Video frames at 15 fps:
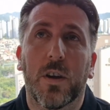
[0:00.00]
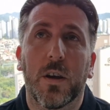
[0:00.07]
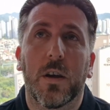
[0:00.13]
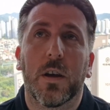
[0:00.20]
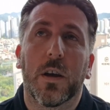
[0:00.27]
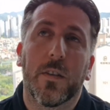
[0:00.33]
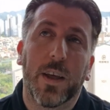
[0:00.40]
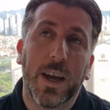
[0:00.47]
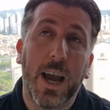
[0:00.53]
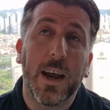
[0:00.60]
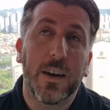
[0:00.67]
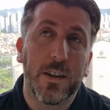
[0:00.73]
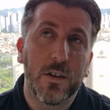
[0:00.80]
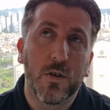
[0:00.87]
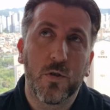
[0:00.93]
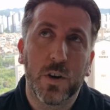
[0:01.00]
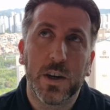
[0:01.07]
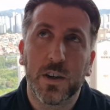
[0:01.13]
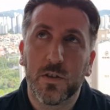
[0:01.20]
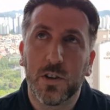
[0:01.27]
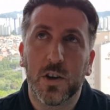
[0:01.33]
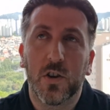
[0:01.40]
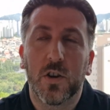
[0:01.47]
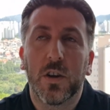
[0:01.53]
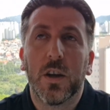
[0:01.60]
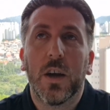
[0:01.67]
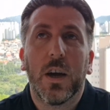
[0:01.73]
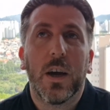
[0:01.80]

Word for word: uh, they had in the training session.